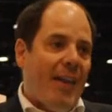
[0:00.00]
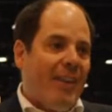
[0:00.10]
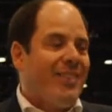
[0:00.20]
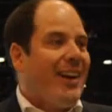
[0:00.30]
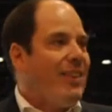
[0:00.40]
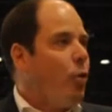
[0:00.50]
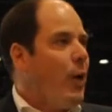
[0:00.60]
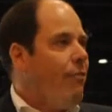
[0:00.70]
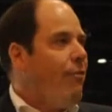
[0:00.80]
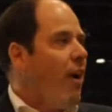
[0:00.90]
that's like
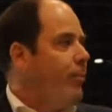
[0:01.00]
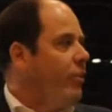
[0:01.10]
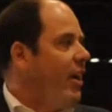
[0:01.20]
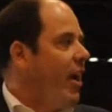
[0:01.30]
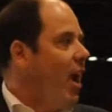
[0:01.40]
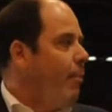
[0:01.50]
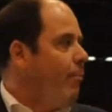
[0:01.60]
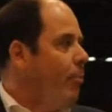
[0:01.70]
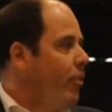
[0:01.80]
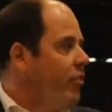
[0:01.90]
25% up
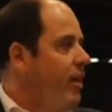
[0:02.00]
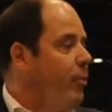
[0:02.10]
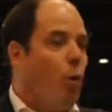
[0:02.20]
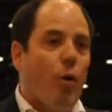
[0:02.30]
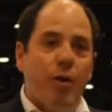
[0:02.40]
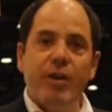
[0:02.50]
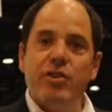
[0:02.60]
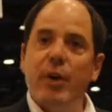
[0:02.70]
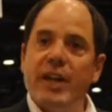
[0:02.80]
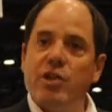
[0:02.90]
from the same quarter in
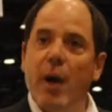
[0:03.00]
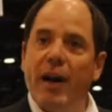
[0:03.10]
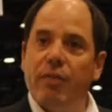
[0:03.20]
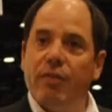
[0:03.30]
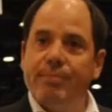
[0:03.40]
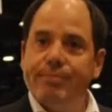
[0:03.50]
2012.